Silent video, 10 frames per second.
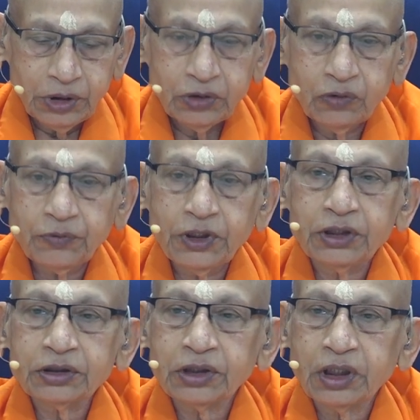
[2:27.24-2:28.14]
In
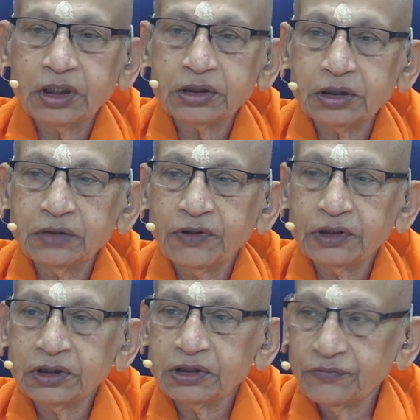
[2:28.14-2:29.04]
UpadeshSahasri, we are
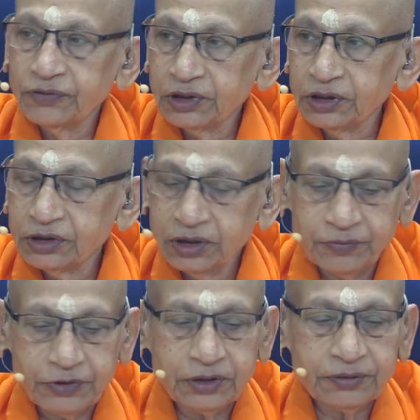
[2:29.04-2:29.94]
in the 17th
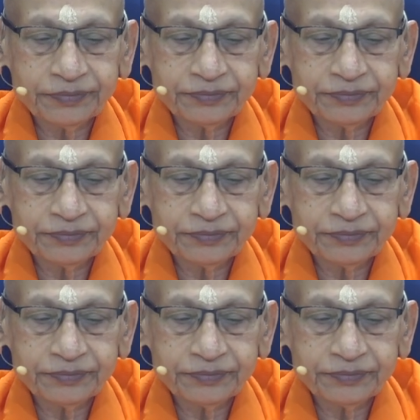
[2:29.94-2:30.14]
chapter